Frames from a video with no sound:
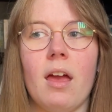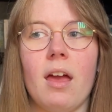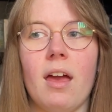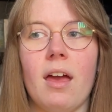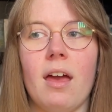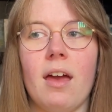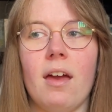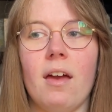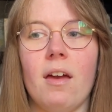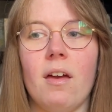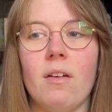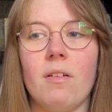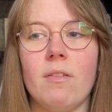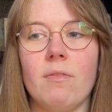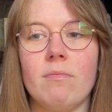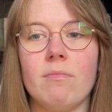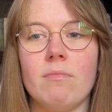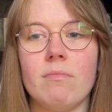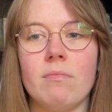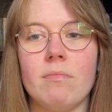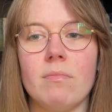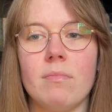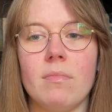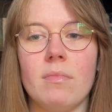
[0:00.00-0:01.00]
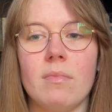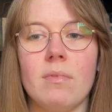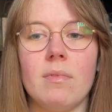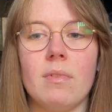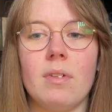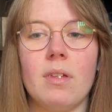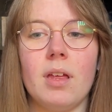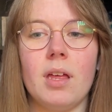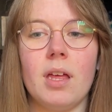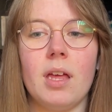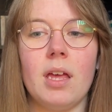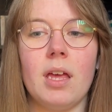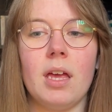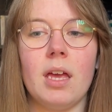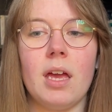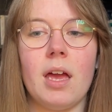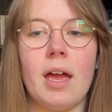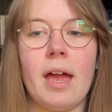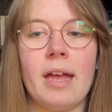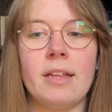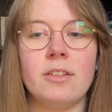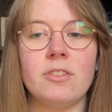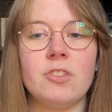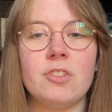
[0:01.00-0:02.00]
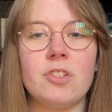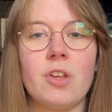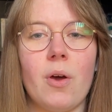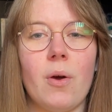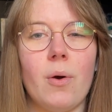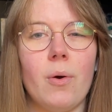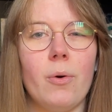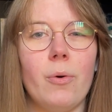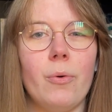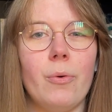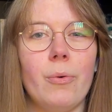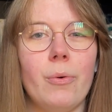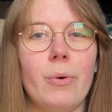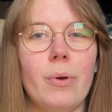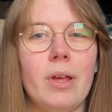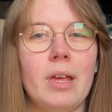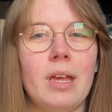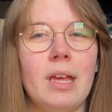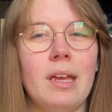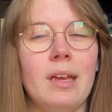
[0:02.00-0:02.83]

And so